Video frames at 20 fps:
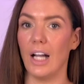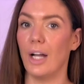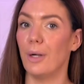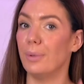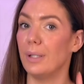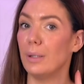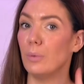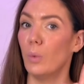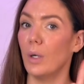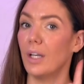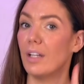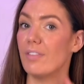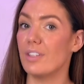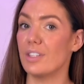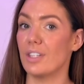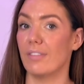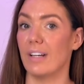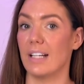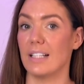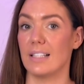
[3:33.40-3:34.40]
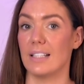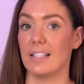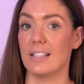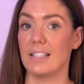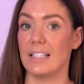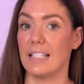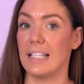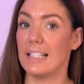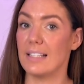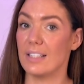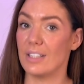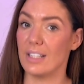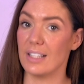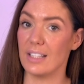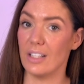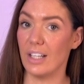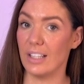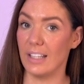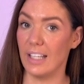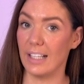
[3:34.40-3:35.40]
Only one of the directors needs to
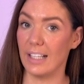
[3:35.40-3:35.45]
sign the